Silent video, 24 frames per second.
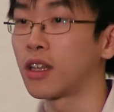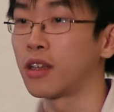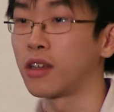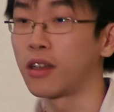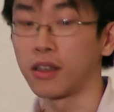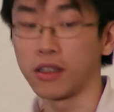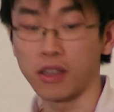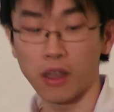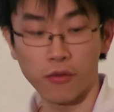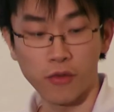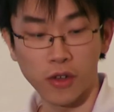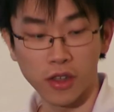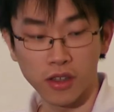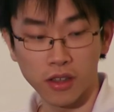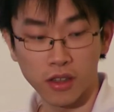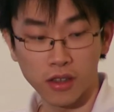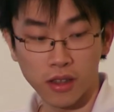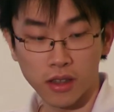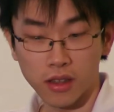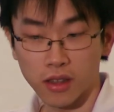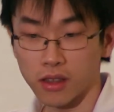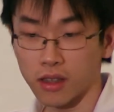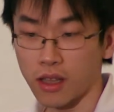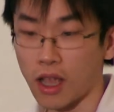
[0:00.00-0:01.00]
a
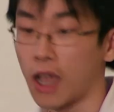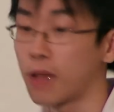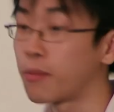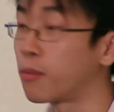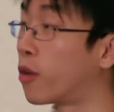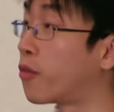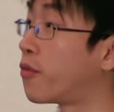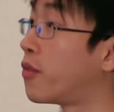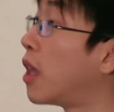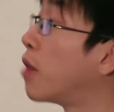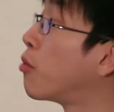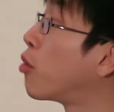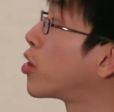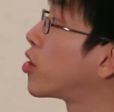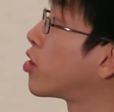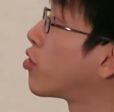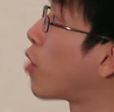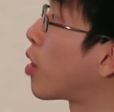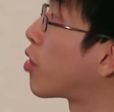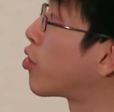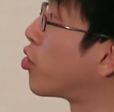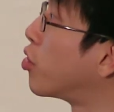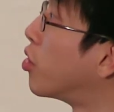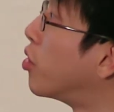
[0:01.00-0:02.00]
different type of network
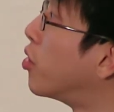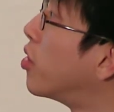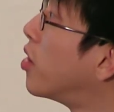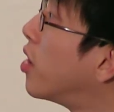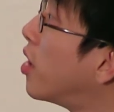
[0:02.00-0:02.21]
structure.